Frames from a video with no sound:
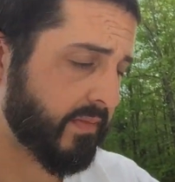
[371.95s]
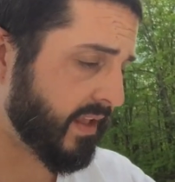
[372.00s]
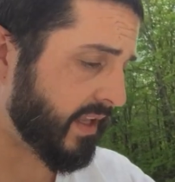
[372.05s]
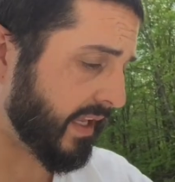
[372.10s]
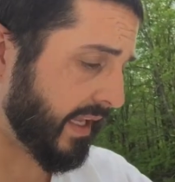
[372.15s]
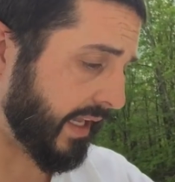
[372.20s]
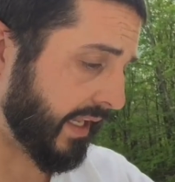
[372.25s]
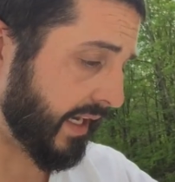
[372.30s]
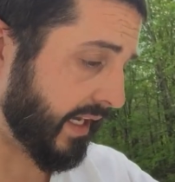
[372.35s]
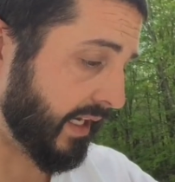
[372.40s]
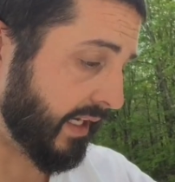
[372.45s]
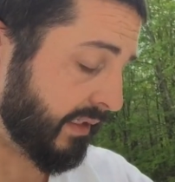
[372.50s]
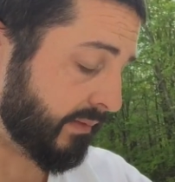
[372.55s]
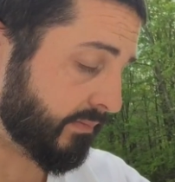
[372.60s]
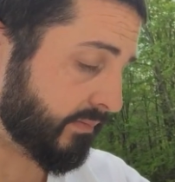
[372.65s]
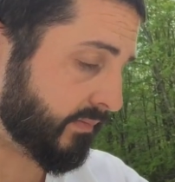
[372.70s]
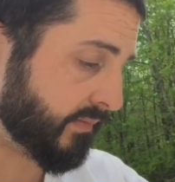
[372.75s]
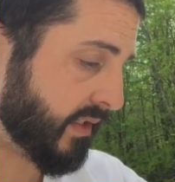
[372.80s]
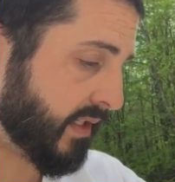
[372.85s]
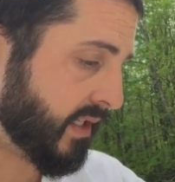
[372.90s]
and
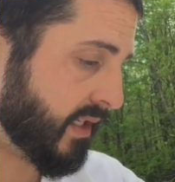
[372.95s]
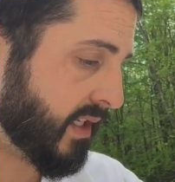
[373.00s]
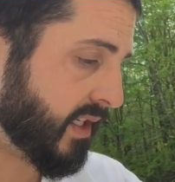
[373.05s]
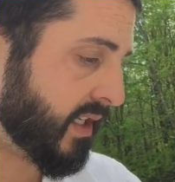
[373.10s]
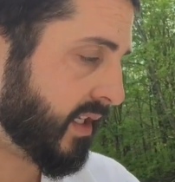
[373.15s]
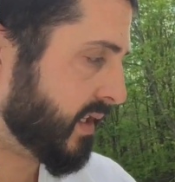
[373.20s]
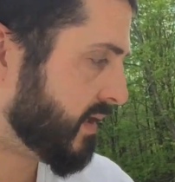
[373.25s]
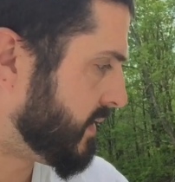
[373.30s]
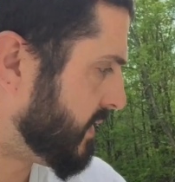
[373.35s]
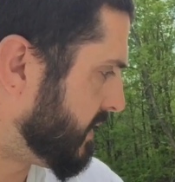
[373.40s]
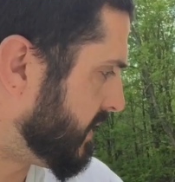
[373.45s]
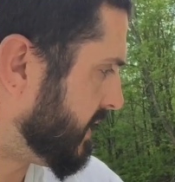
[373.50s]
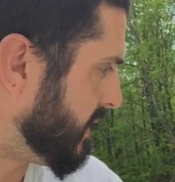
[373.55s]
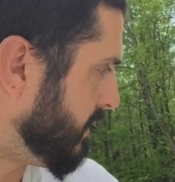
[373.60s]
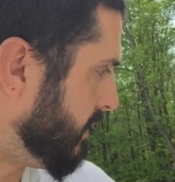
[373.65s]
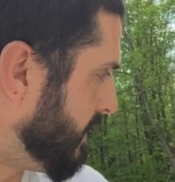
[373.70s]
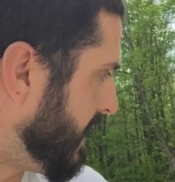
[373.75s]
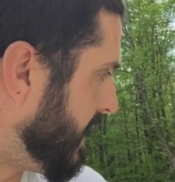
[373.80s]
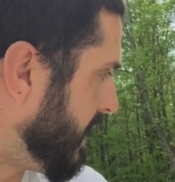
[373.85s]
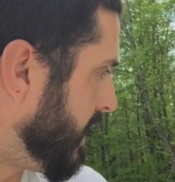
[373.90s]

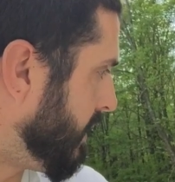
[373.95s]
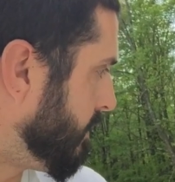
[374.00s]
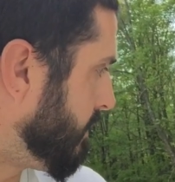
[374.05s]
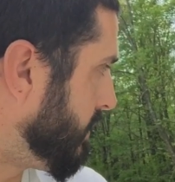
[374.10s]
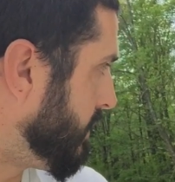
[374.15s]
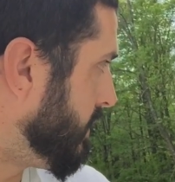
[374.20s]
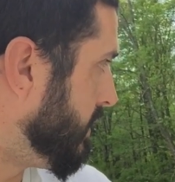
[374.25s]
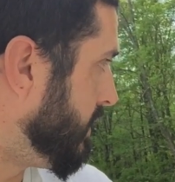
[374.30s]
seal that up